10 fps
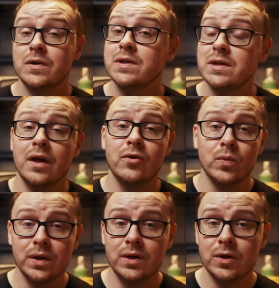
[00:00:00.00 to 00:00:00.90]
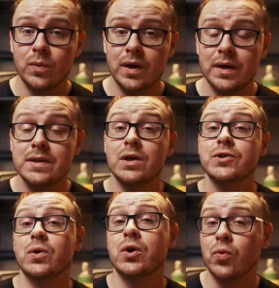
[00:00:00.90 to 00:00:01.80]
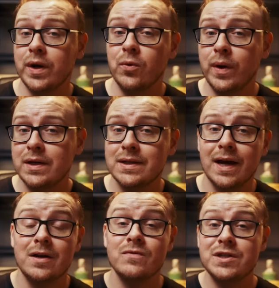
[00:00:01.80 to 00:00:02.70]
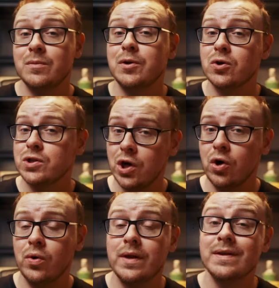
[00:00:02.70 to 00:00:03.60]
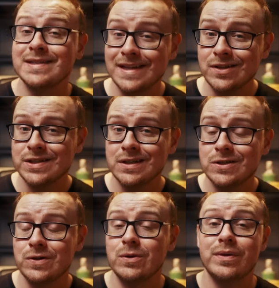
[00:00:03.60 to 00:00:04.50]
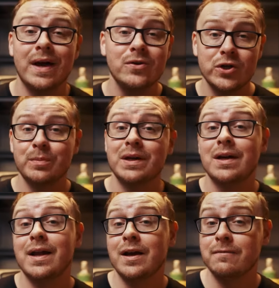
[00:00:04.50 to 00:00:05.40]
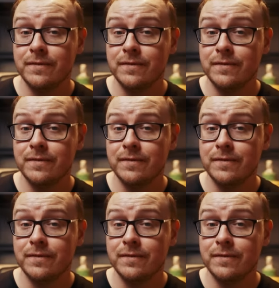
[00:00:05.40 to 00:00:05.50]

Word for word: So this is another really good one. It's also a great way to kind of dip your toe in the sales industry without jumping in head